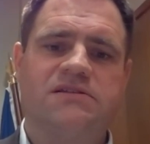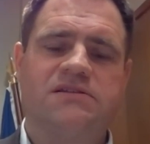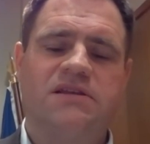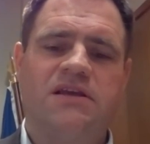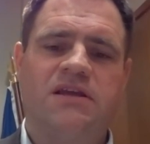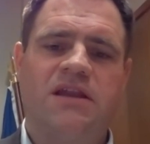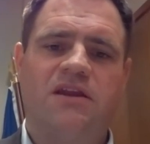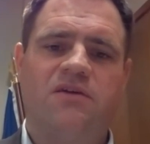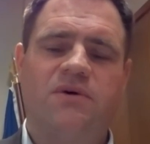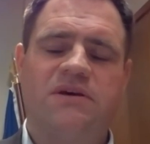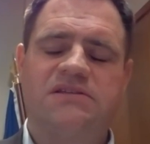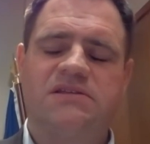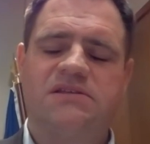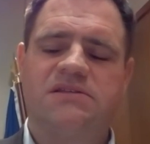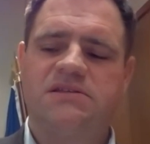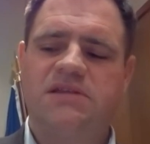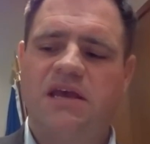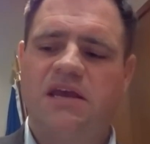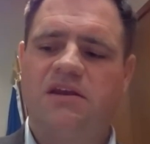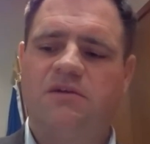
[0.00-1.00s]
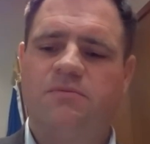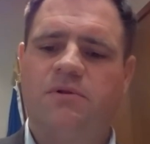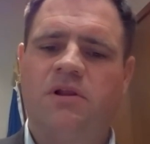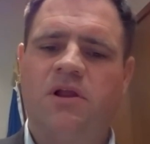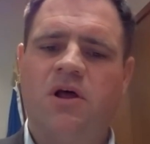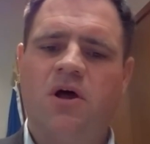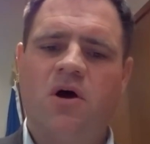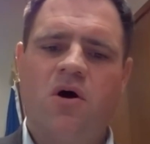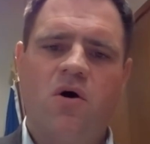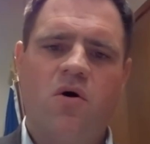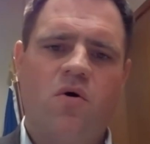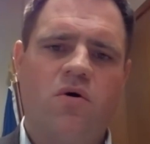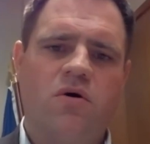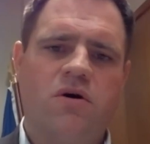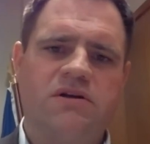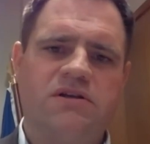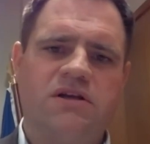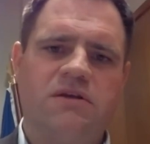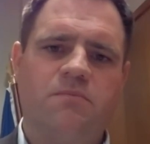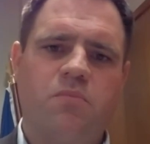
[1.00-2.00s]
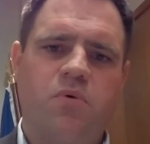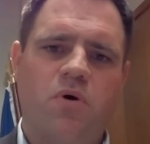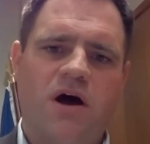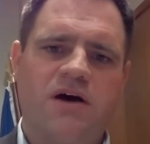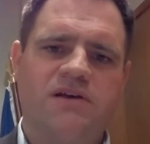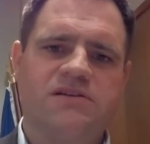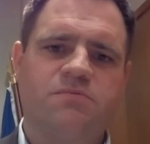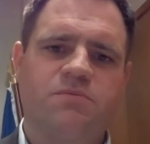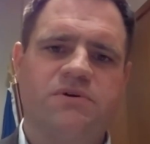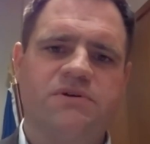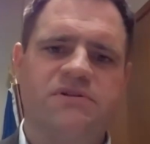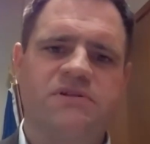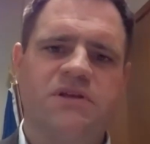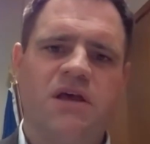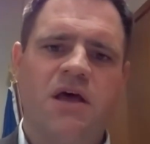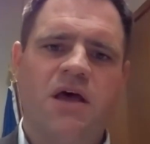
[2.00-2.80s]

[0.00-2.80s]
in any way sustainable or indeed prosperous.